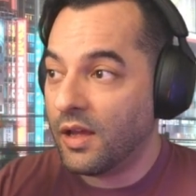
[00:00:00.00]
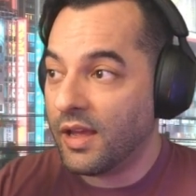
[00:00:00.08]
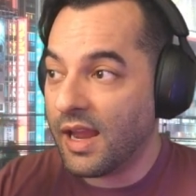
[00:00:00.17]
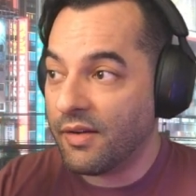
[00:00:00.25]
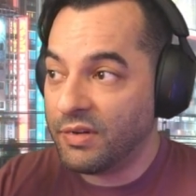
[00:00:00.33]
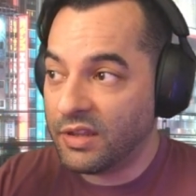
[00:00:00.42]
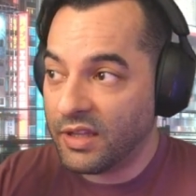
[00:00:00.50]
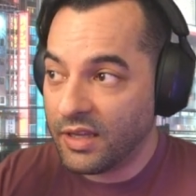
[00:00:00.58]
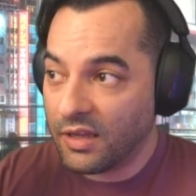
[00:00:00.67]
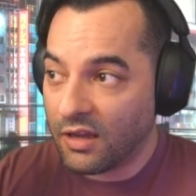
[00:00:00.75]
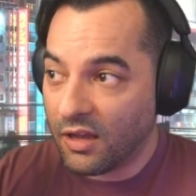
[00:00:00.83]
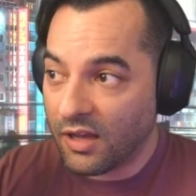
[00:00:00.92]

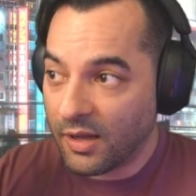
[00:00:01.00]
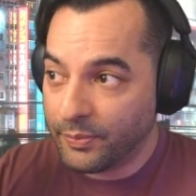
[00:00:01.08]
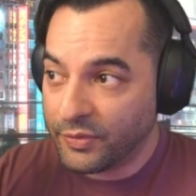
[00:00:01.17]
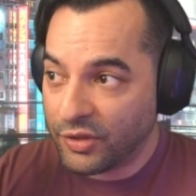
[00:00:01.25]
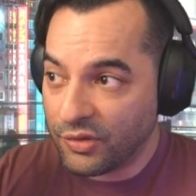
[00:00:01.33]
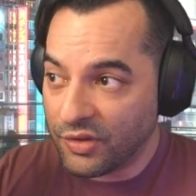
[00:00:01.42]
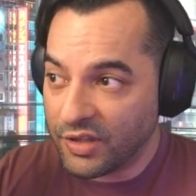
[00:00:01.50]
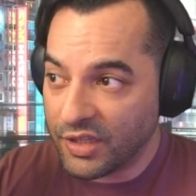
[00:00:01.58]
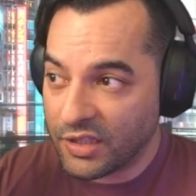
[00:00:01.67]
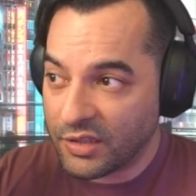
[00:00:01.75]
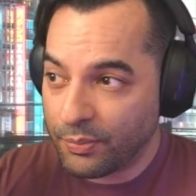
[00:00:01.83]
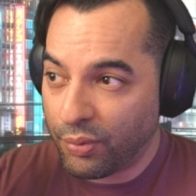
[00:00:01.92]
Everything up to
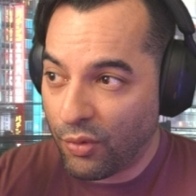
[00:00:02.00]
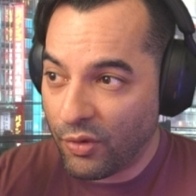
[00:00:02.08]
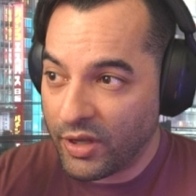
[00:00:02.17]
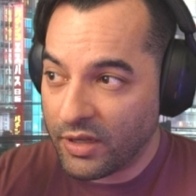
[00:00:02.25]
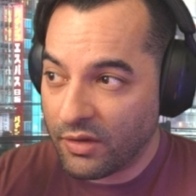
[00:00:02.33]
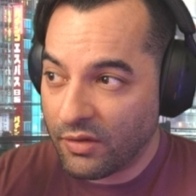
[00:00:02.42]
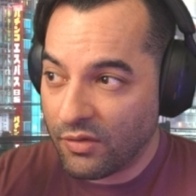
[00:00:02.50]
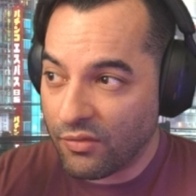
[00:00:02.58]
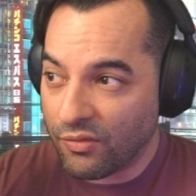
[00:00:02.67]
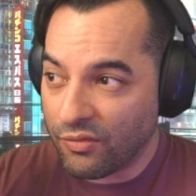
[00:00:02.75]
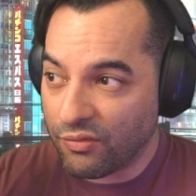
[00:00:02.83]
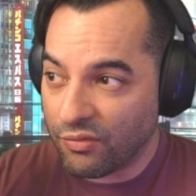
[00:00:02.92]
this point
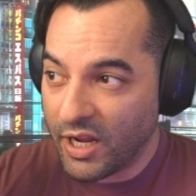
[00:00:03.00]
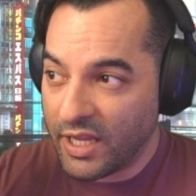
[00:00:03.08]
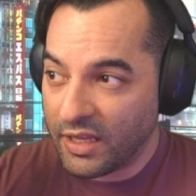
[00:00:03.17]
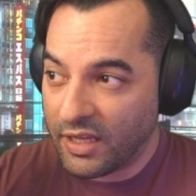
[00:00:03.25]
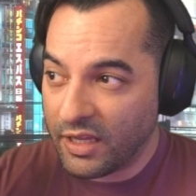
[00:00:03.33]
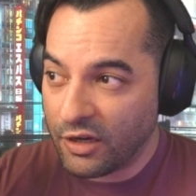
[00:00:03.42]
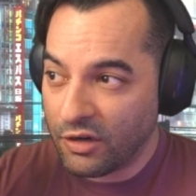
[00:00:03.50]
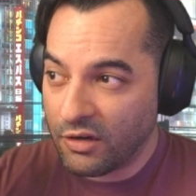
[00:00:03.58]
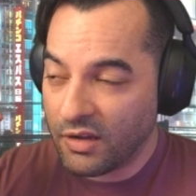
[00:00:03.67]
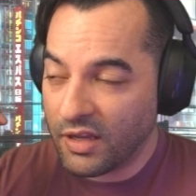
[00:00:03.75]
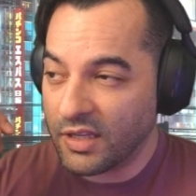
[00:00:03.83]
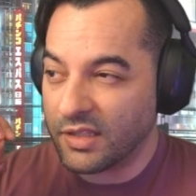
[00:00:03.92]
right
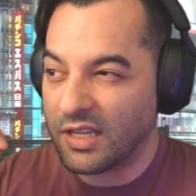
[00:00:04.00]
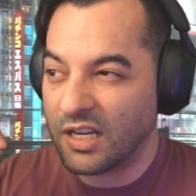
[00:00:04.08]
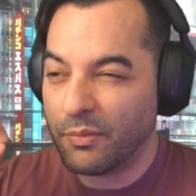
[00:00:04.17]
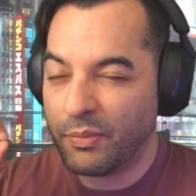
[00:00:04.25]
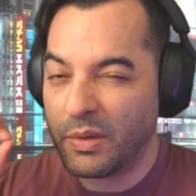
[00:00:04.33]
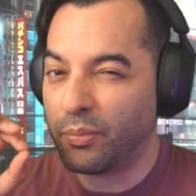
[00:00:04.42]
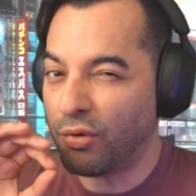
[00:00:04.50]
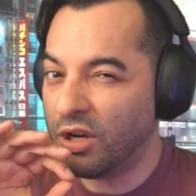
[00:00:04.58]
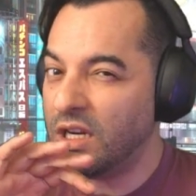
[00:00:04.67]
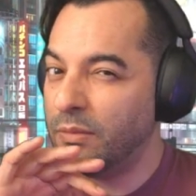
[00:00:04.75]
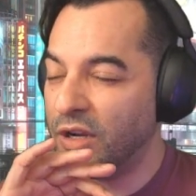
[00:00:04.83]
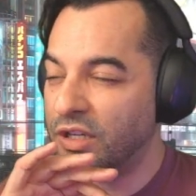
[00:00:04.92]
here is going to be
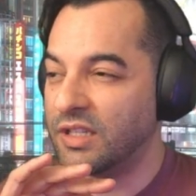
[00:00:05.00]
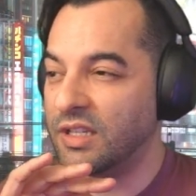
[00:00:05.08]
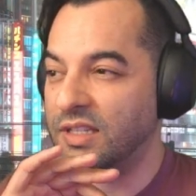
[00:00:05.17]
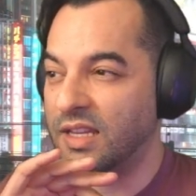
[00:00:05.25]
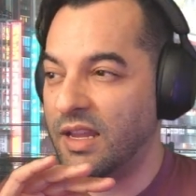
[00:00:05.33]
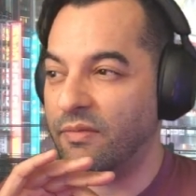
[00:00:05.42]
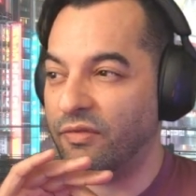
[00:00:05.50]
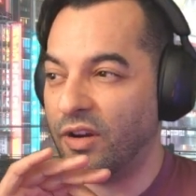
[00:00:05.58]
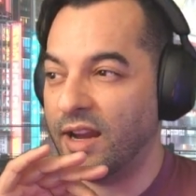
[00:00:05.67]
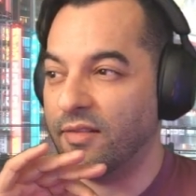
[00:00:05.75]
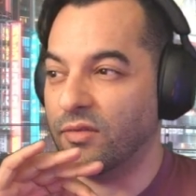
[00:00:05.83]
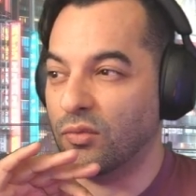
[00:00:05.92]
pretty much the same for
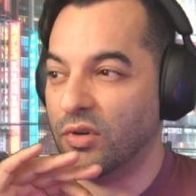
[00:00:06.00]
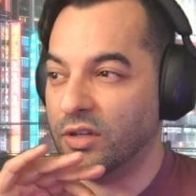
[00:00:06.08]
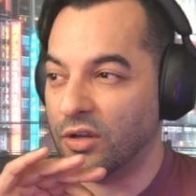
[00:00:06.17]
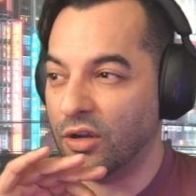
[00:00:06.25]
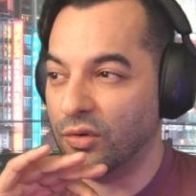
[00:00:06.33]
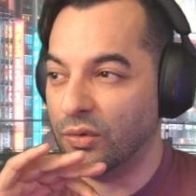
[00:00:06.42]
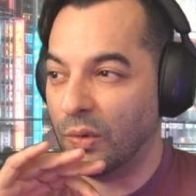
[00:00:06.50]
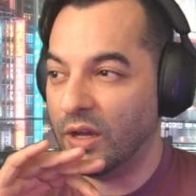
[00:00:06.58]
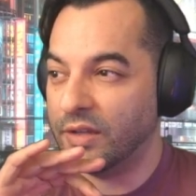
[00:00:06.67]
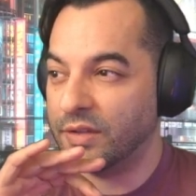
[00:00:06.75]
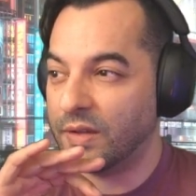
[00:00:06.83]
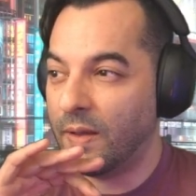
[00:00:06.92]
everyone
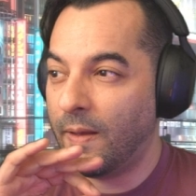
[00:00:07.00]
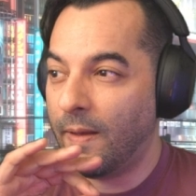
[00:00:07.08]
code-wise.